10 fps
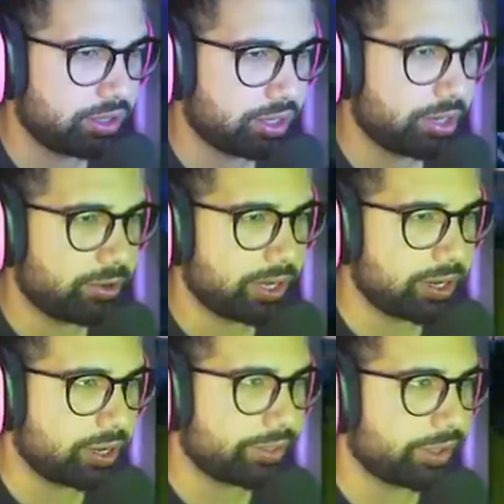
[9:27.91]
Literally
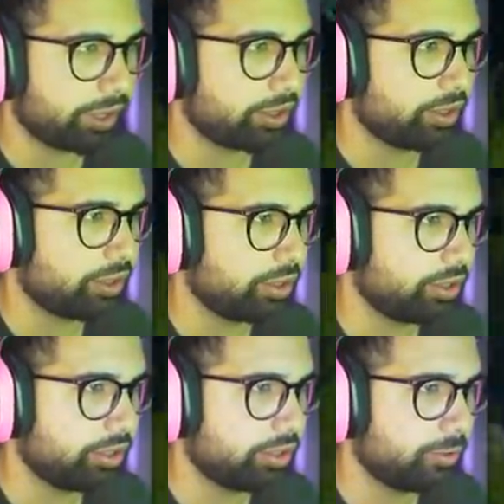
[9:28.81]
nothing.
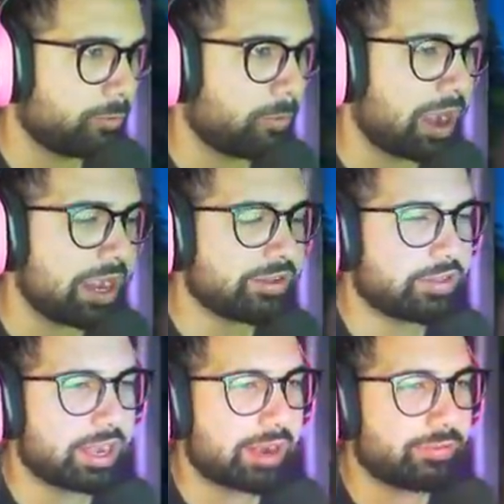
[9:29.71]
Why is
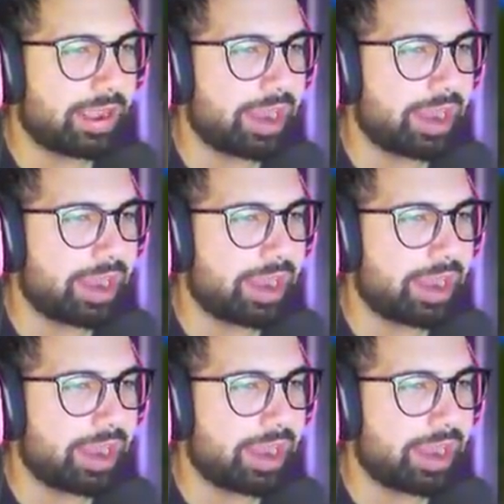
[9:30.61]
it that out of